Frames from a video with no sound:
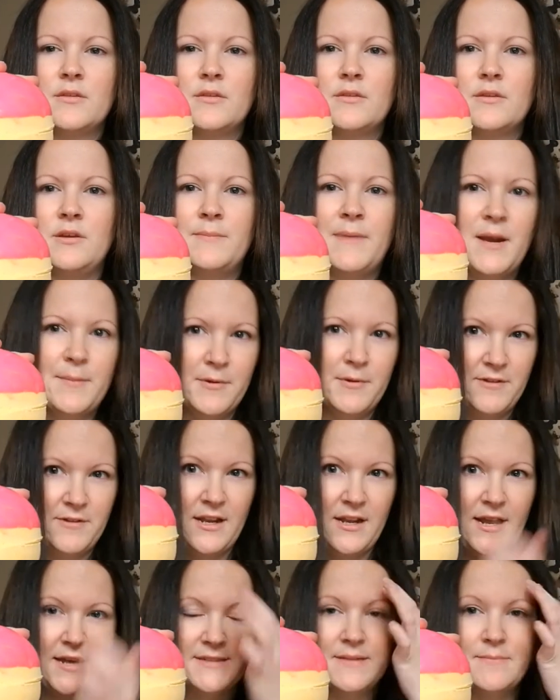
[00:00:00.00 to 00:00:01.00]
You might be
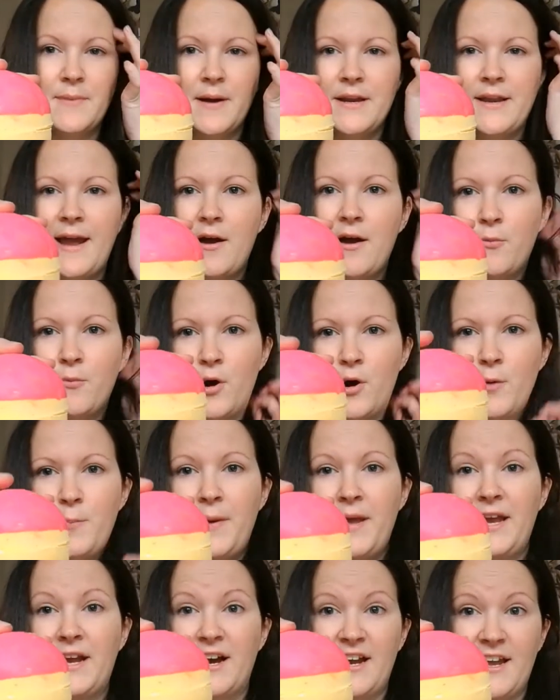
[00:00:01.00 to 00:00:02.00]
realising by now what a
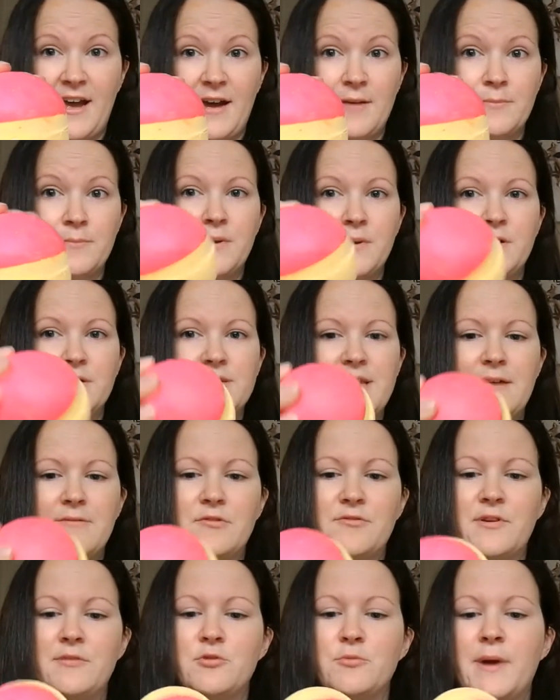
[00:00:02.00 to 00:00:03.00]
pig I am because
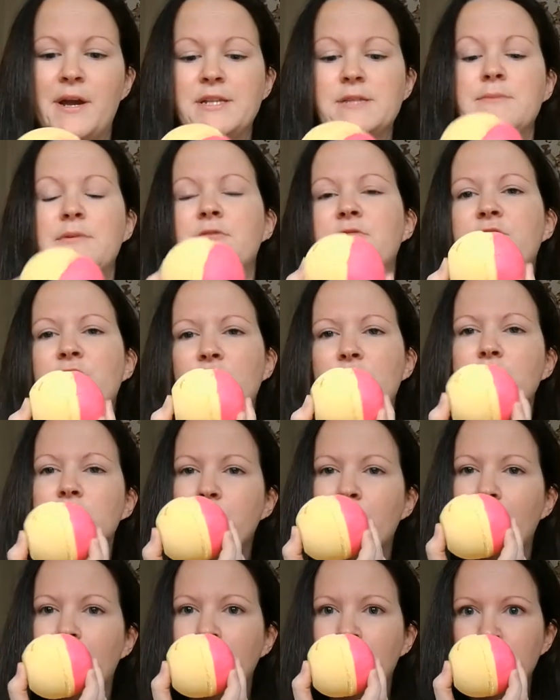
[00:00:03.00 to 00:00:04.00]
everything reminds me of food,
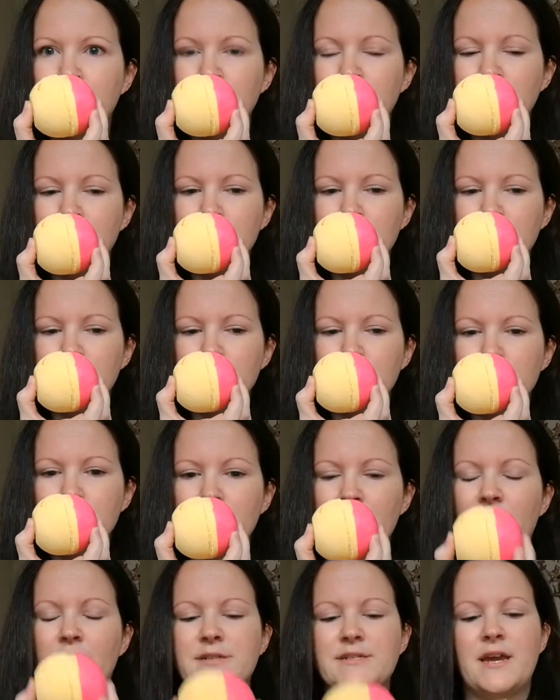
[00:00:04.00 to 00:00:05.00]
but
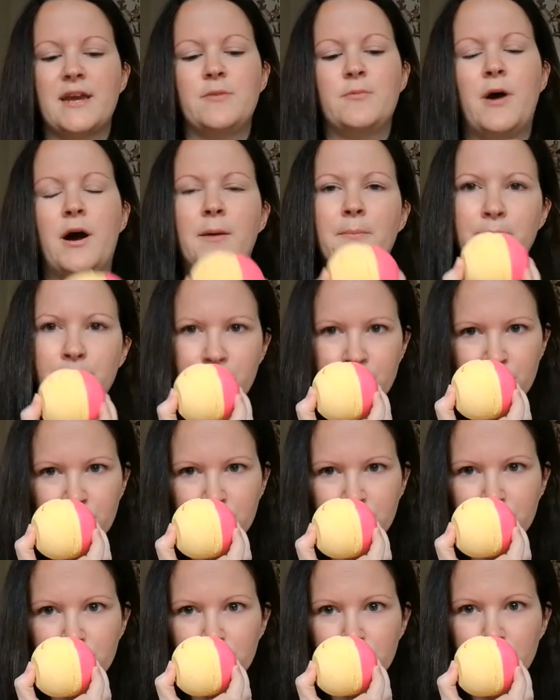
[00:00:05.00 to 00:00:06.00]
I tell you what,
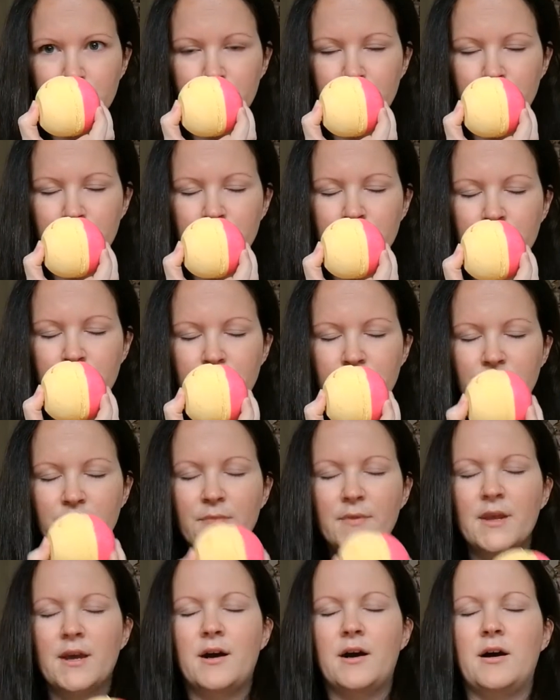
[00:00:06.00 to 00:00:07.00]

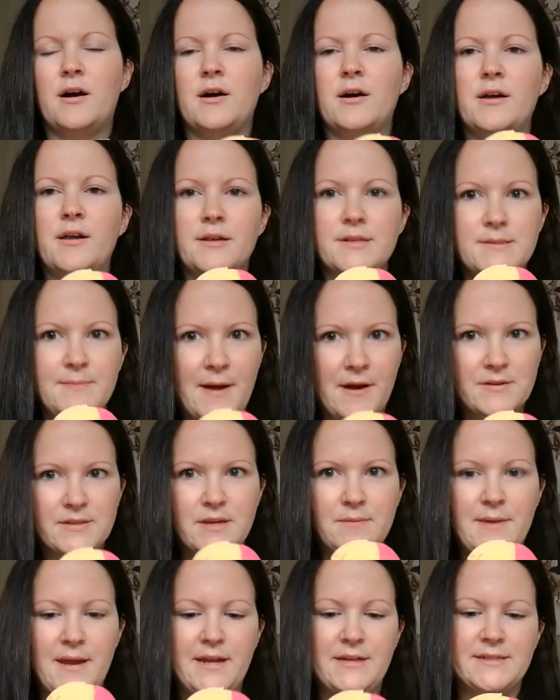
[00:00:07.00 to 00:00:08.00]
it smells
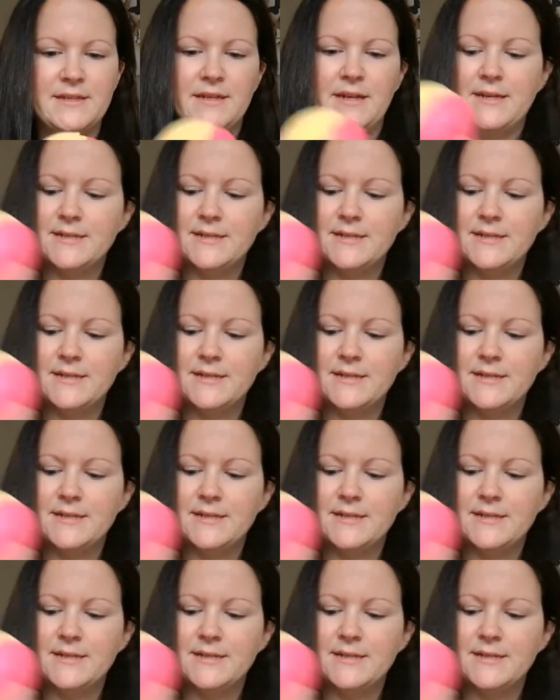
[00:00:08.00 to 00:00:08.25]
amazing.